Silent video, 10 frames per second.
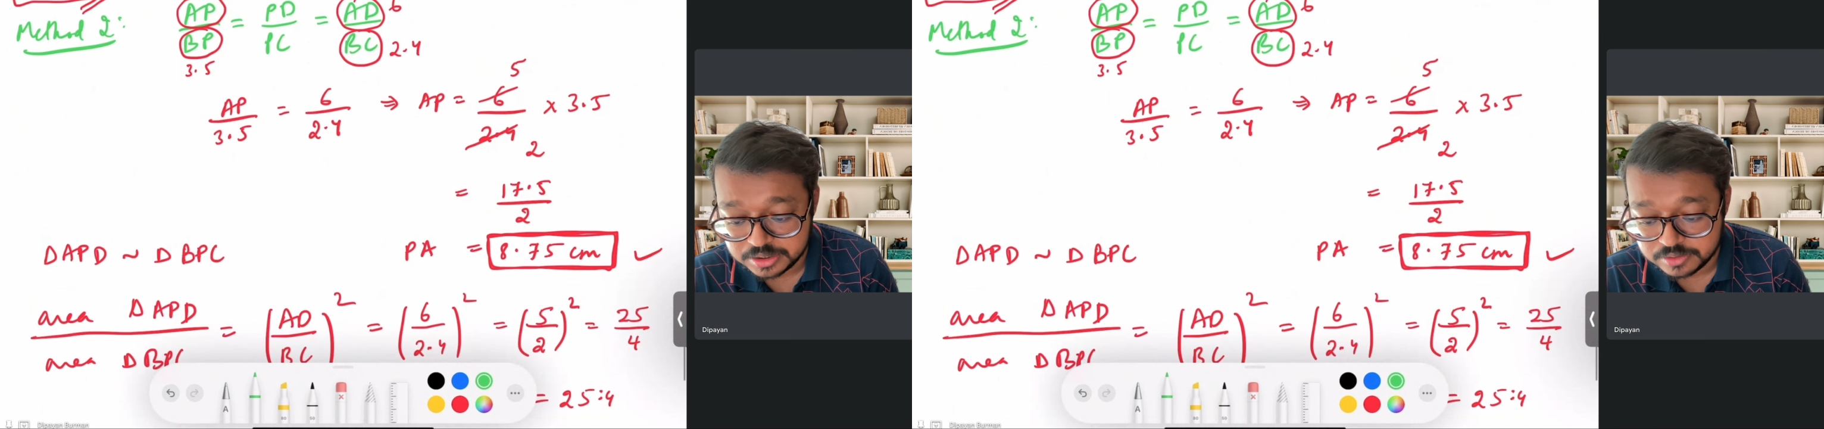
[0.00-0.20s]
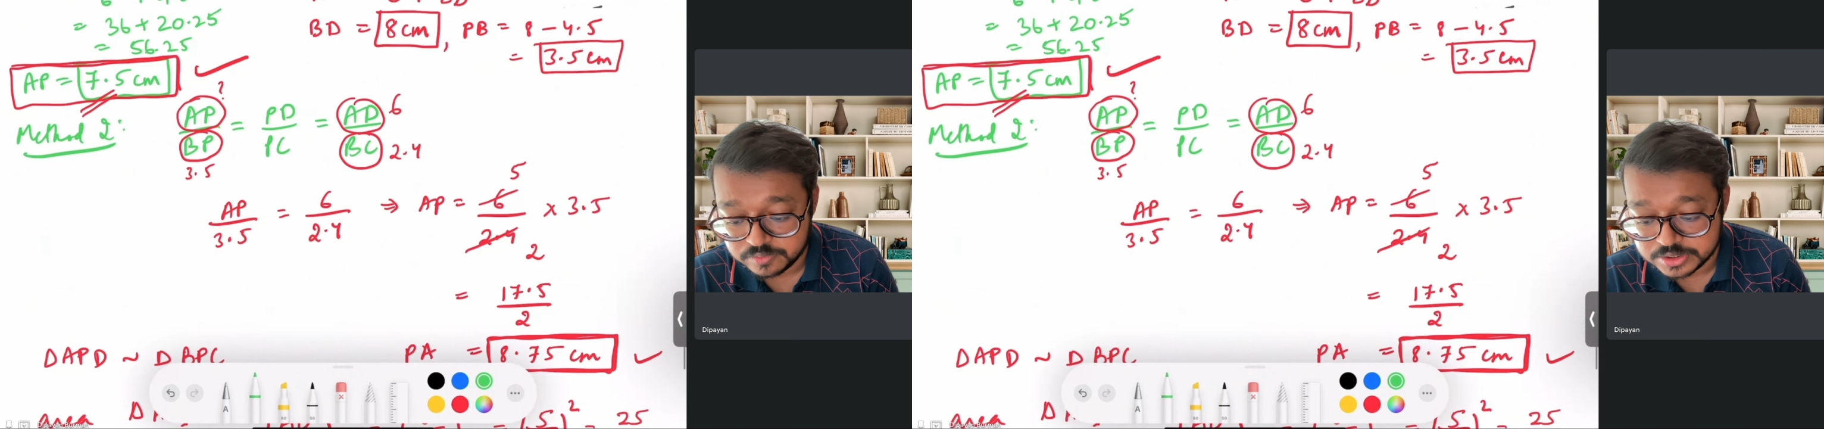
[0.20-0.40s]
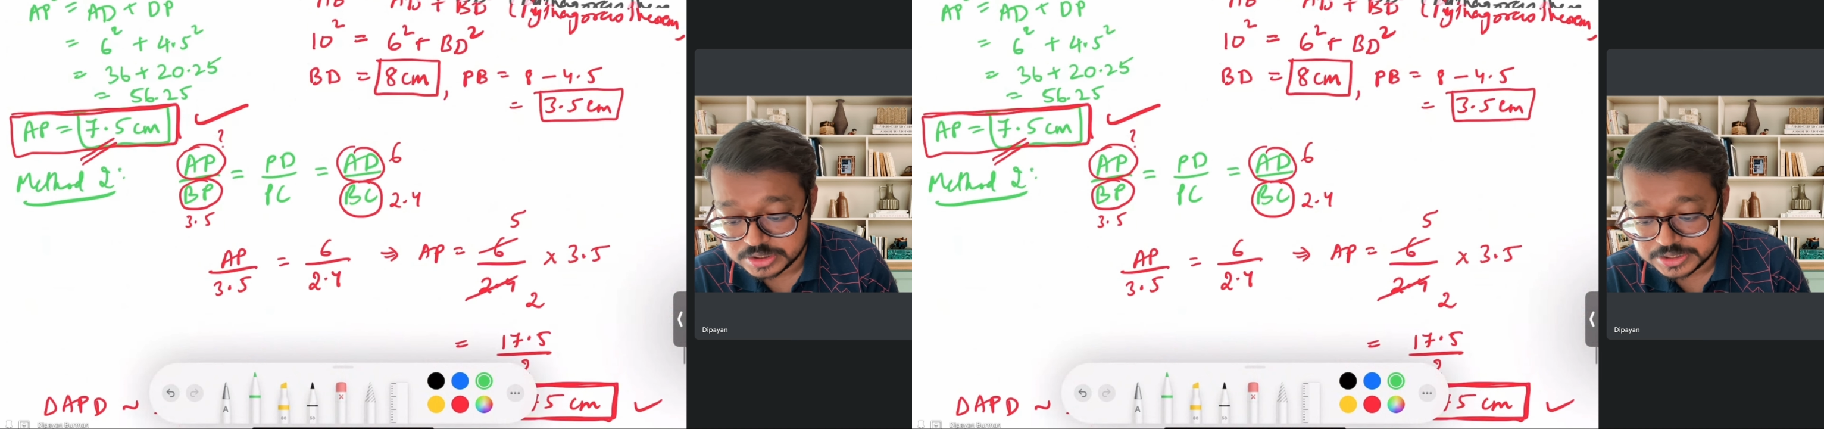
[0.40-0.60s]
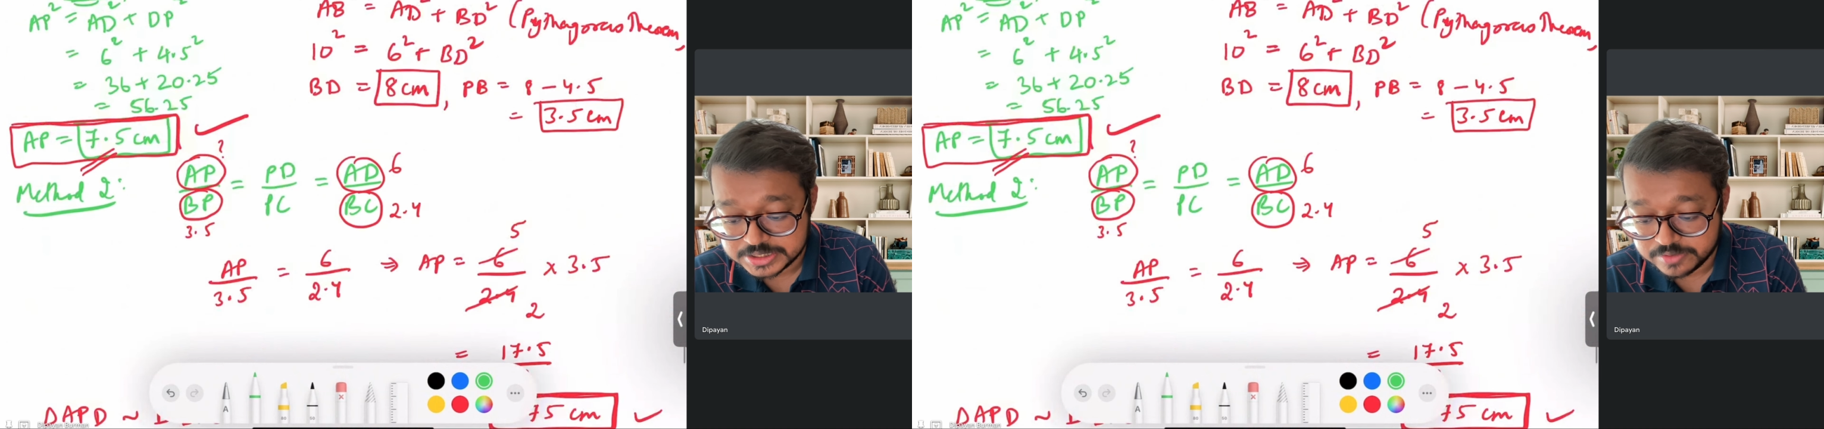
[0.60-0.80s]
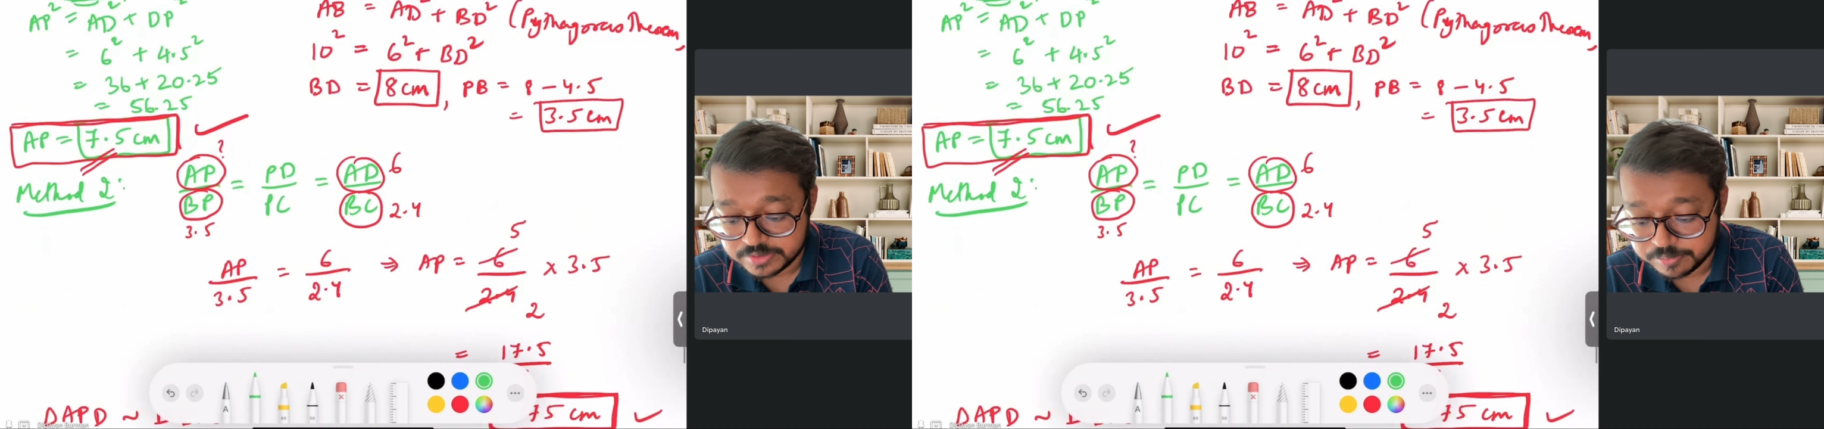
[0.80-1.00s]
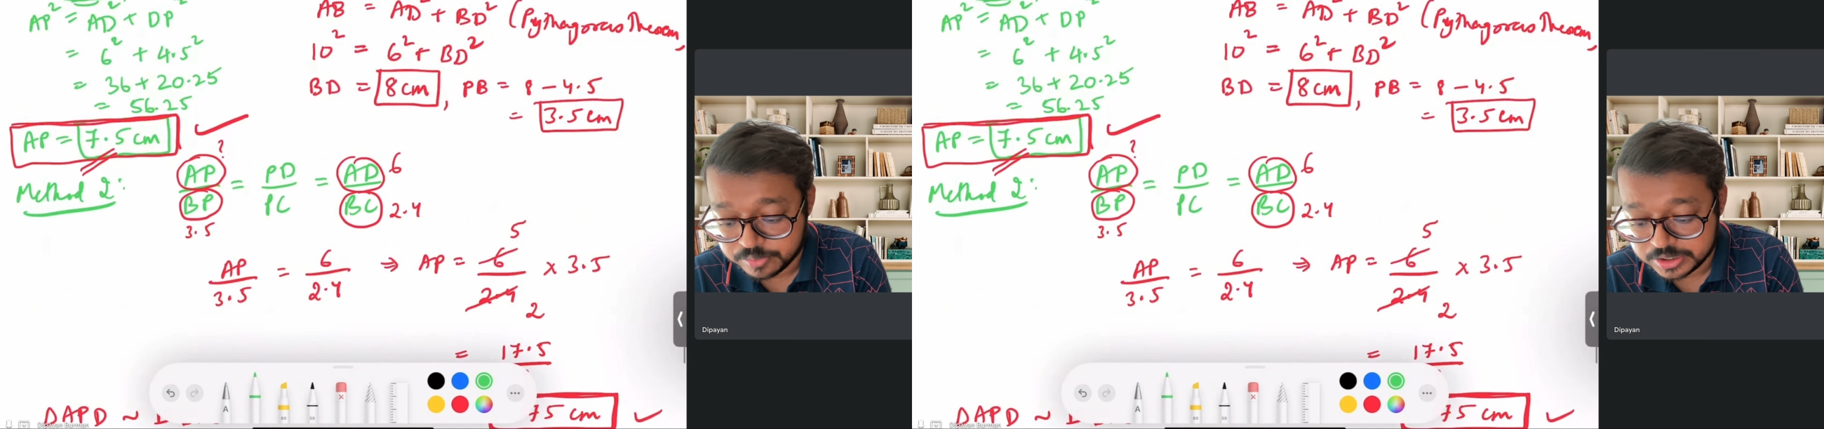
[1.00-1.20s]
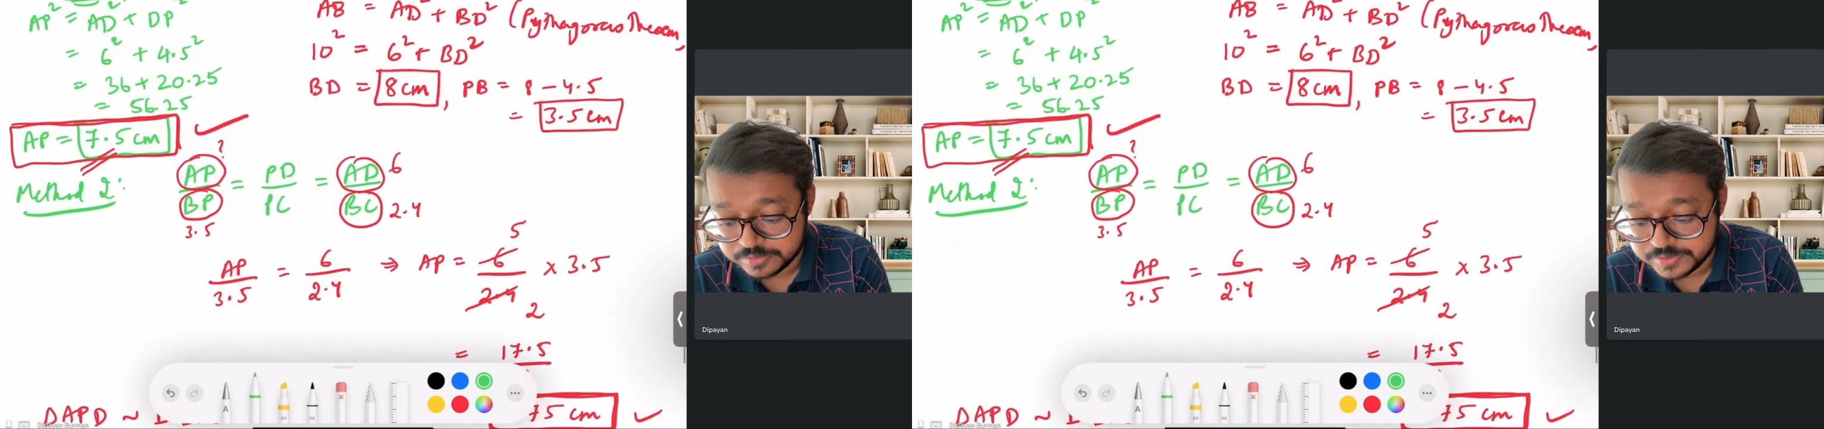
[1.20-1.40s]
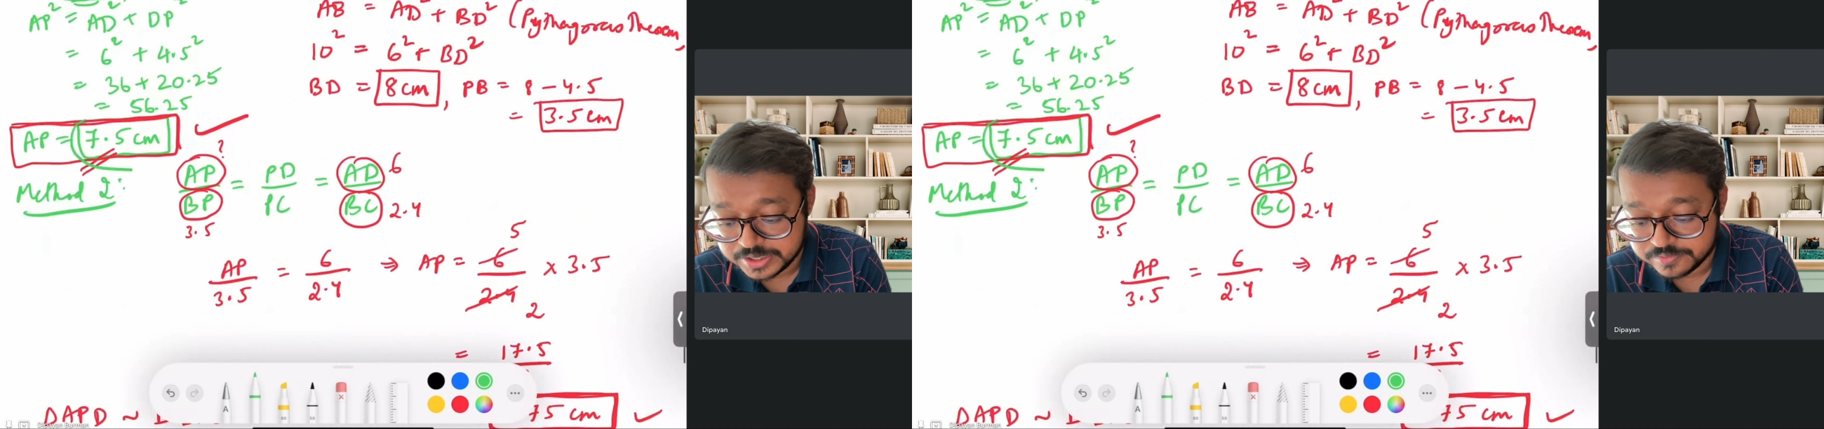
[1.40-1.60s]
which is
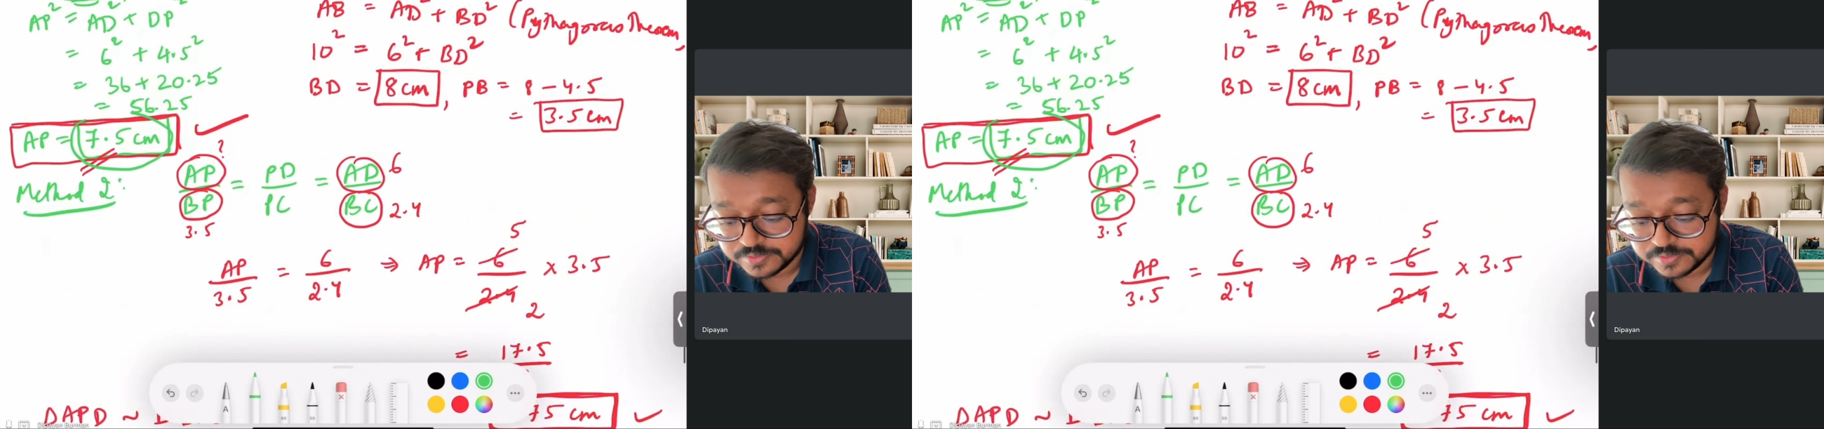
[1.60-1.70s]
7.5,